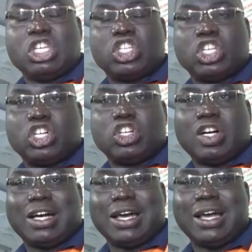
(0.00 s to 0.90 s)

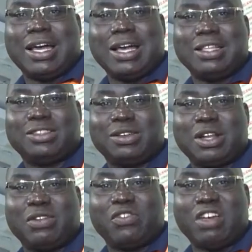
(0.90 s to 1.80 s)
So it's
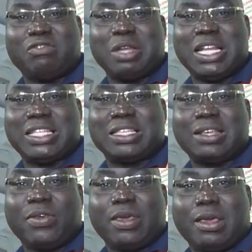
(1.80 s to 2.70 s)
already 5 minutes
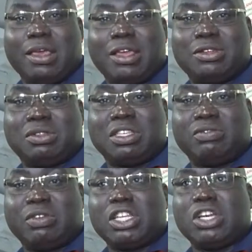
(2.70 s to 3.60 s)
into
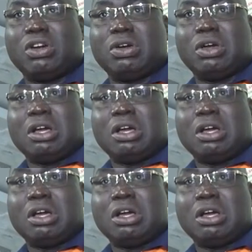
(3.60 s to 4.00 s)
this video.